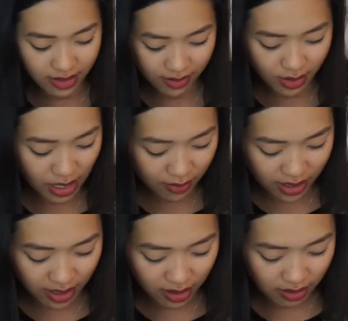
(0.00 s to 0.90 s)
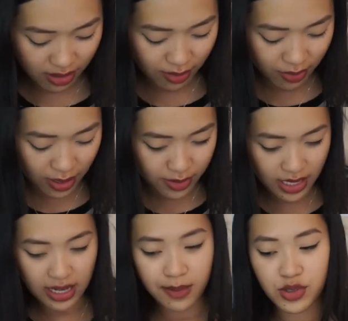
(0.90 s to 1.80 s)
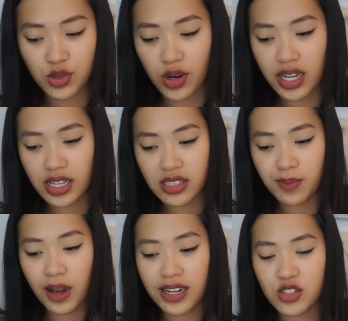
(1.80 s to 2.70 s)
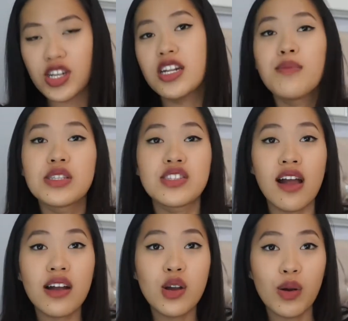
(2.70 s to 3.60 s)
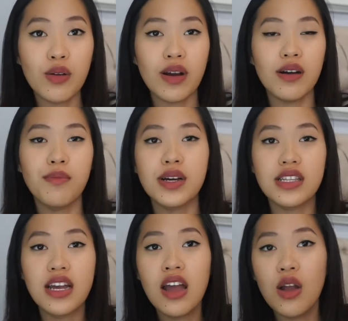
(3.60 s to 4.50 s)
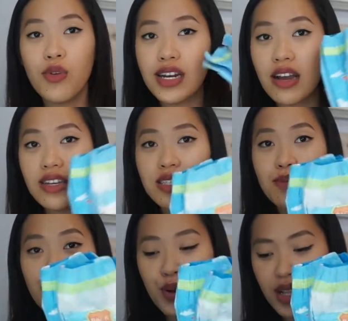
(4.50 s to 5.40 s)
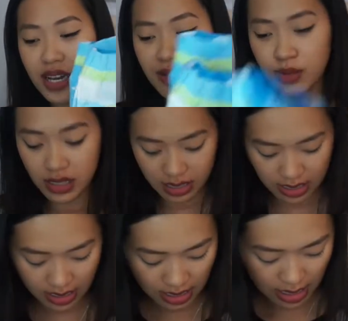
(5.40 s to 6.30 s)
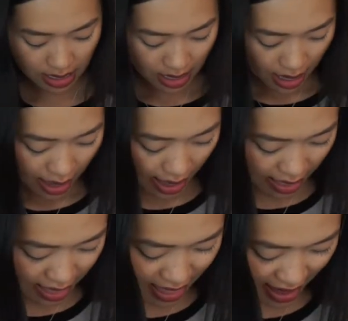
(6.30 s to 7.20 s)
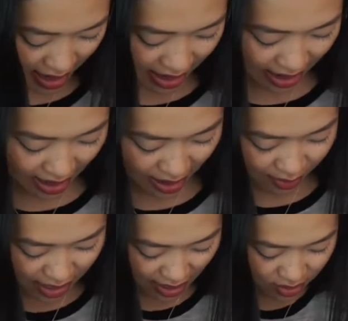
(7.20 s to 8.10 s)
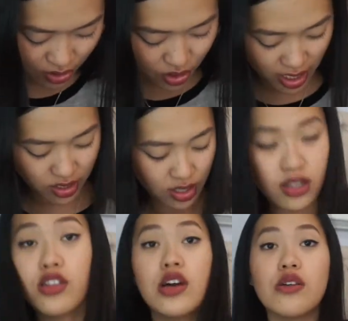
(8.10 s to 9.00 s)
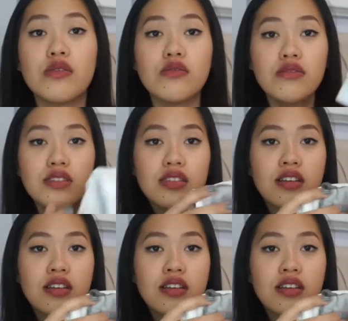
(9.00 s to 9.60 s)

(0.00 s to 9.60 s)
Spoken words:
So when you have a kid, you need wipes. And I'm trying to potty train him. It's not going well, but right now he's in pull-ups. And then I have an extra change of clothes.